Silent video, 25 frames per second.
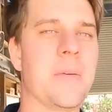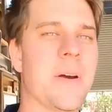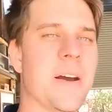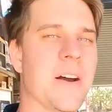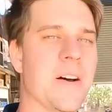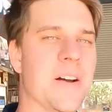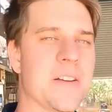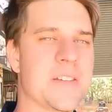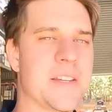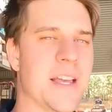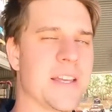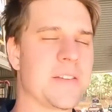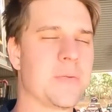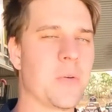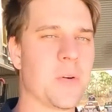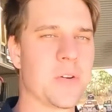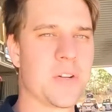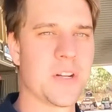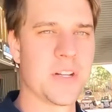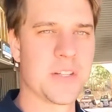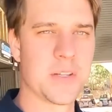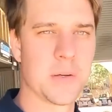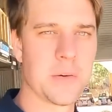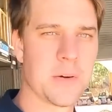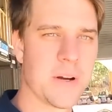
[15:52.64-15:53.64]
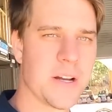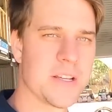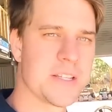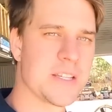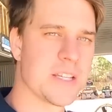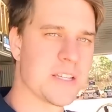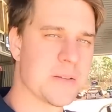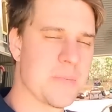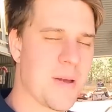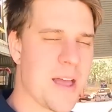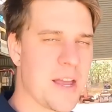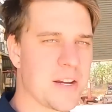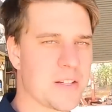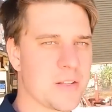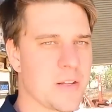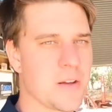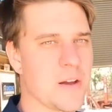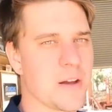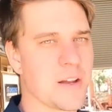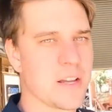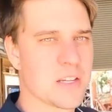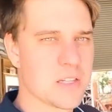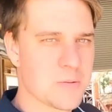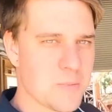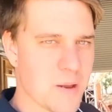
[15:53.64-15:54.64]
Anyway guys, thanks for watching as always. Smash
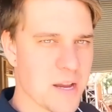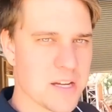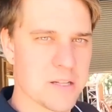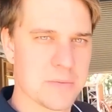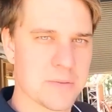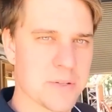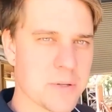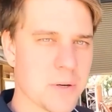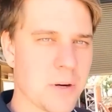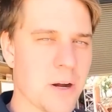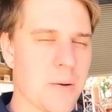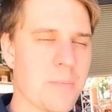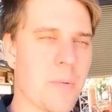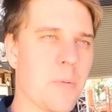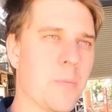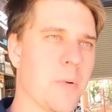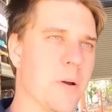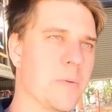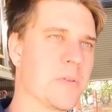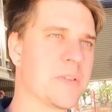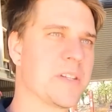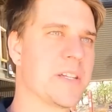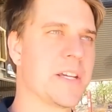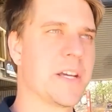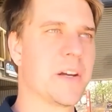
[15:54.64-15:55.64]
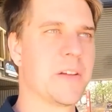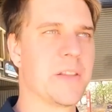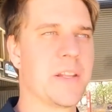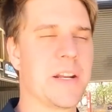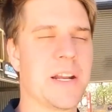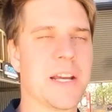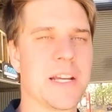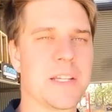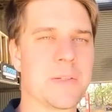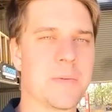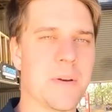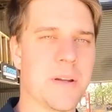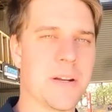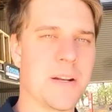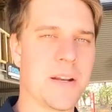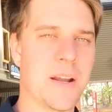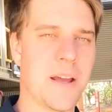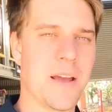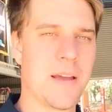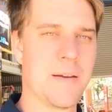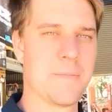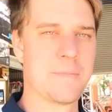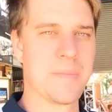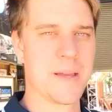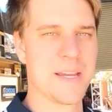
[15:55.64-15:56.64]
like, smash subscribe. We will see you on the next one.
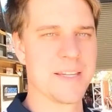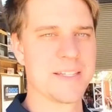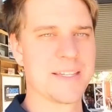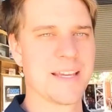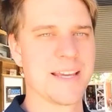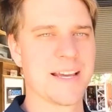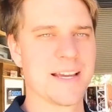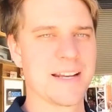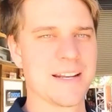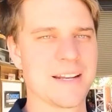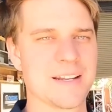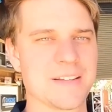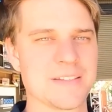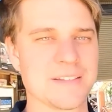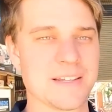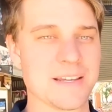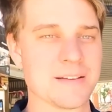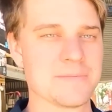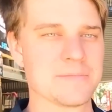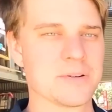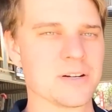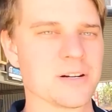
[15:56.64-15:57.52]
Peace out. See you,